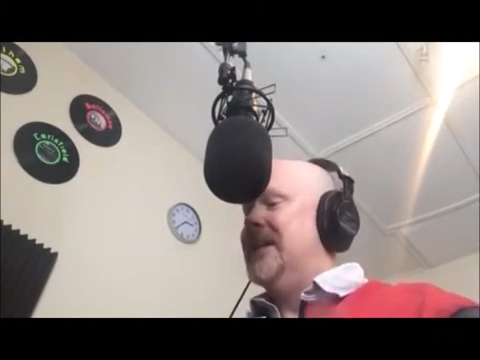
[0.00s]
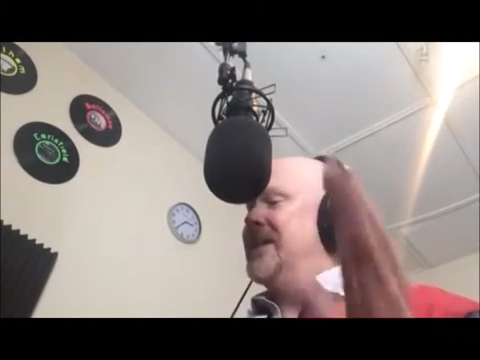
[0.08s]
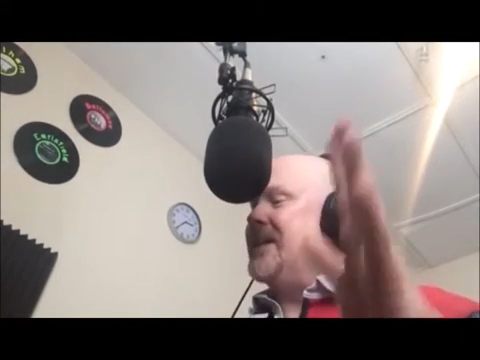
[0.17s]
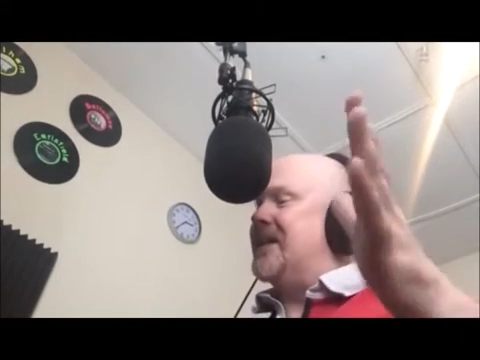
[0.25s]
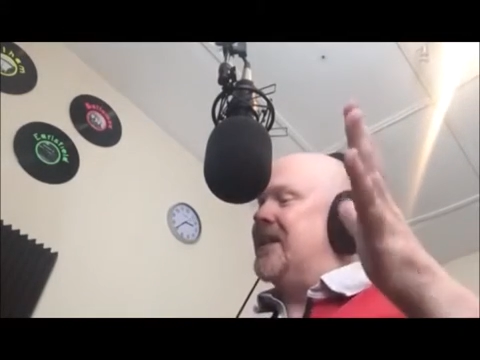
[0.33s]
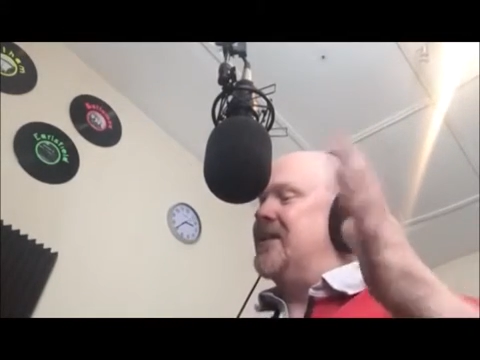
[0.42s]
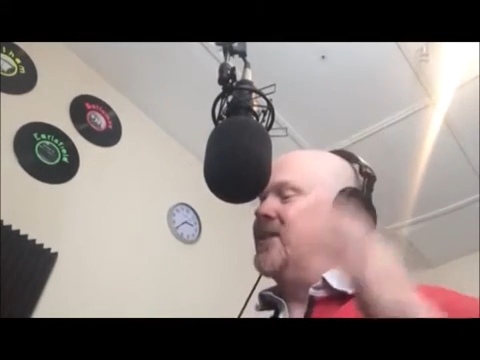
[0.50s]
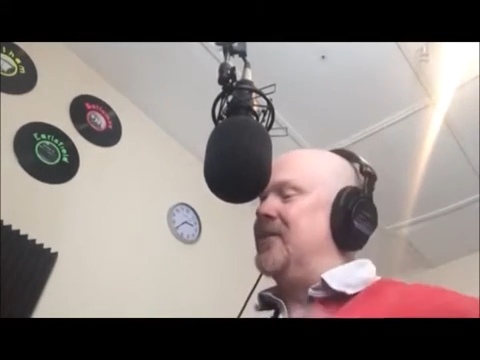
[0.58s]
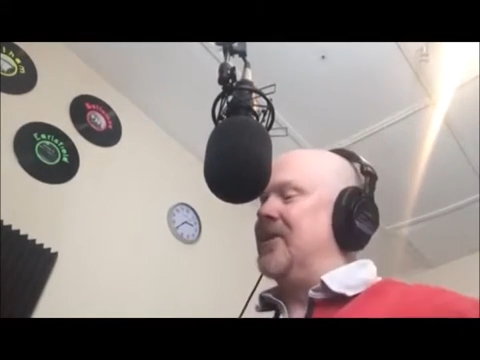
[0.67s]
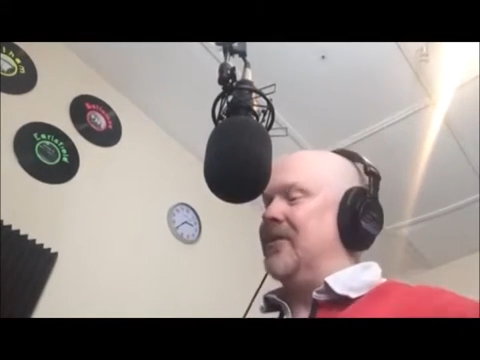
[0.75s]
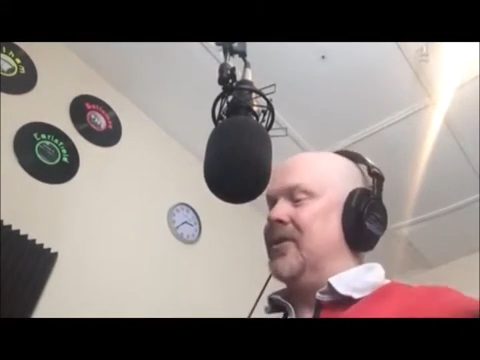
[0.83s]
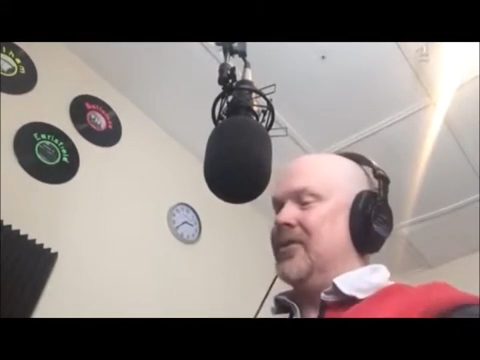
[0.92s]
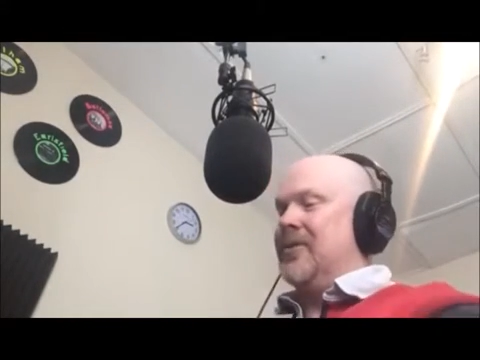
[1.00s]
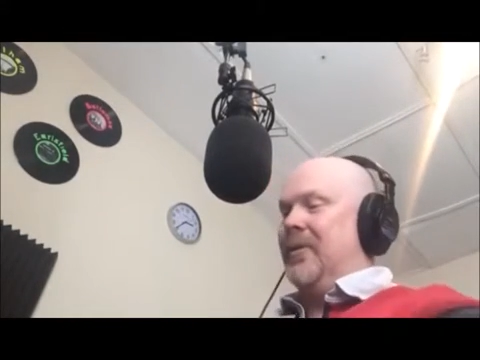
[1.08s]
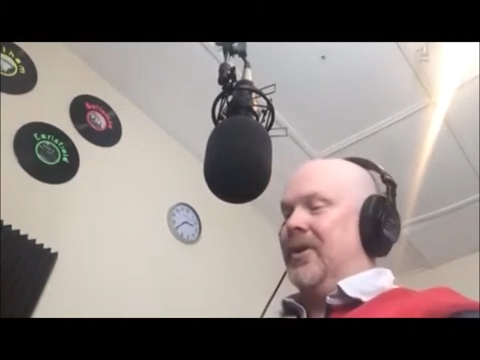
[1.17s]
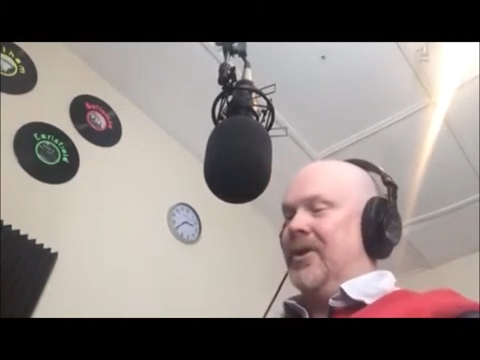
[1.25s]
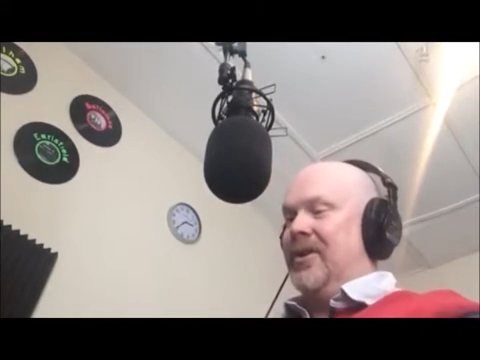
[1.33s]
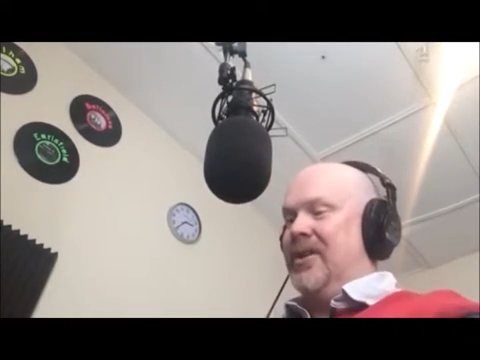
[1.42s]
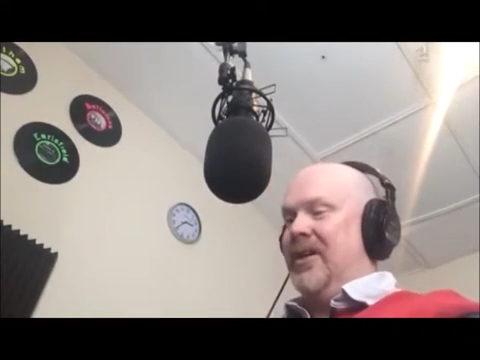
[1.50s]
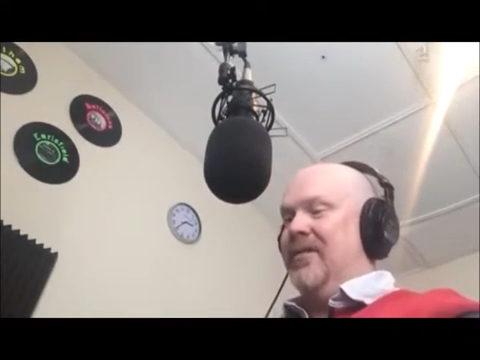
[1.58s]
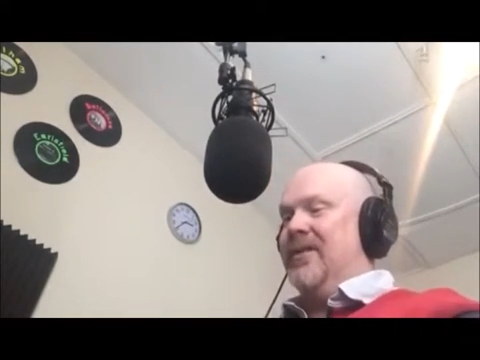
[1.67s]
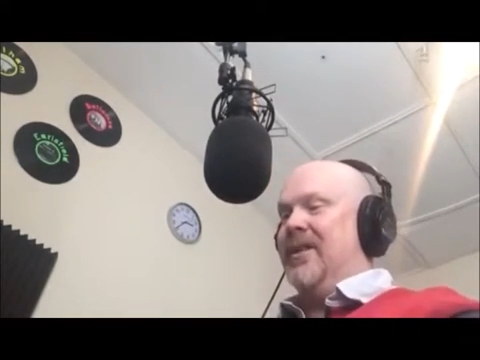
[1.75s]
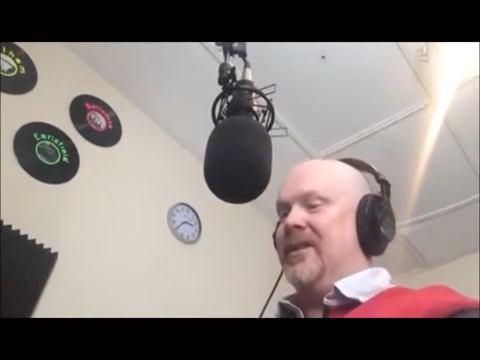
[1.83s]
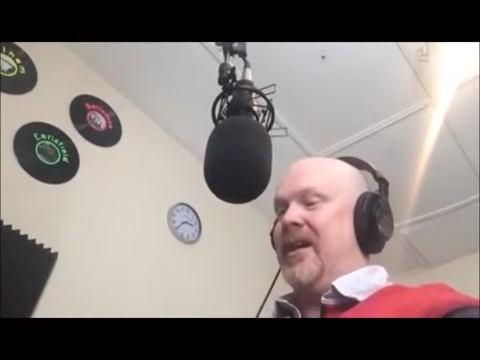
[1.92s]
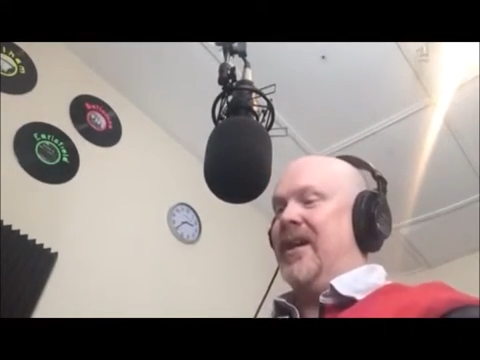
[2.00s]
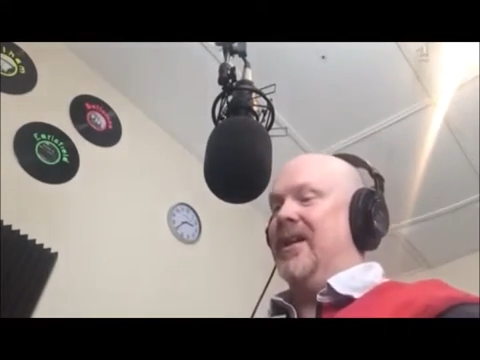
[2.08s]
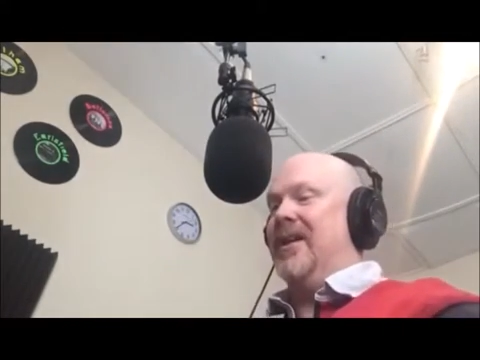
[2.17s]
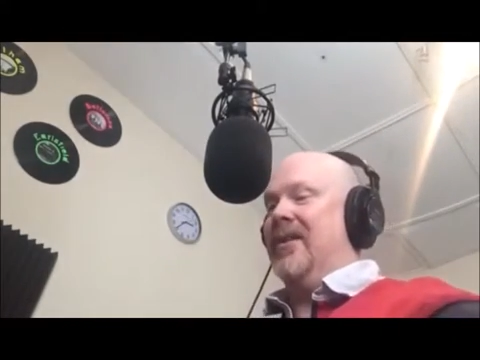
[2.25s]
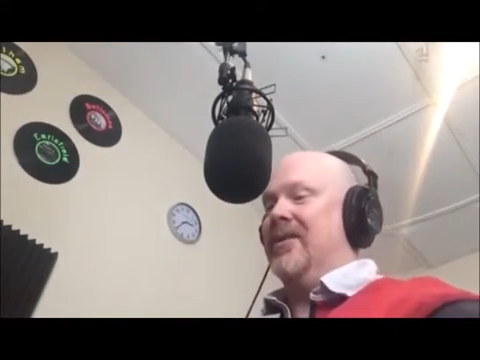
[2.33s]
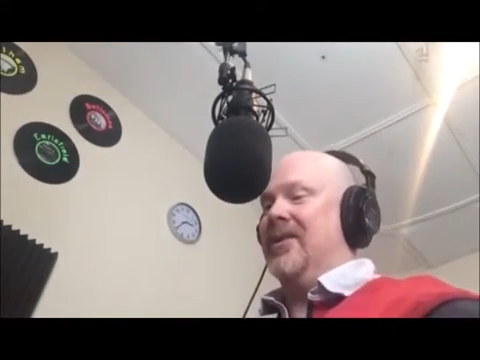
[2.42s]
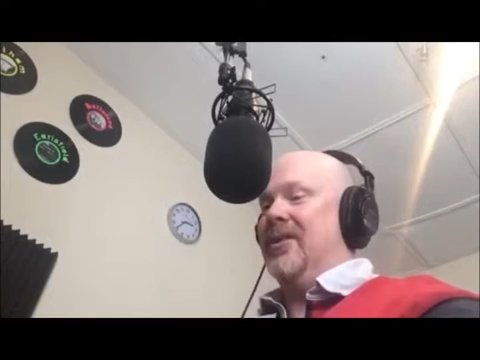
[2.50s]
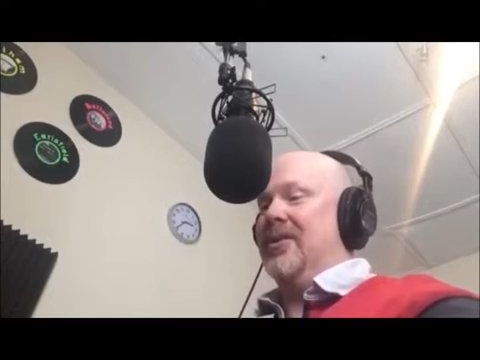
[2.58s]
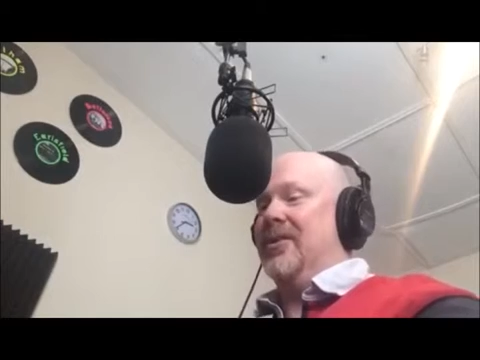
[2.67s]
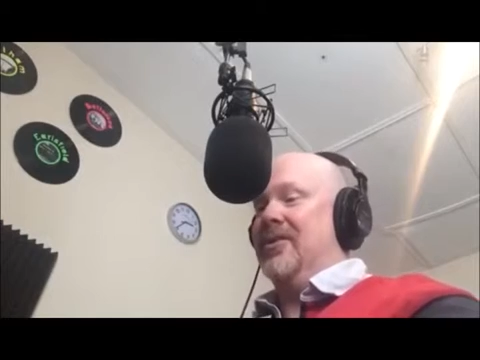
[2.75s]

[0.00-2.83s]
This is notable, of course, because even today there's a lot of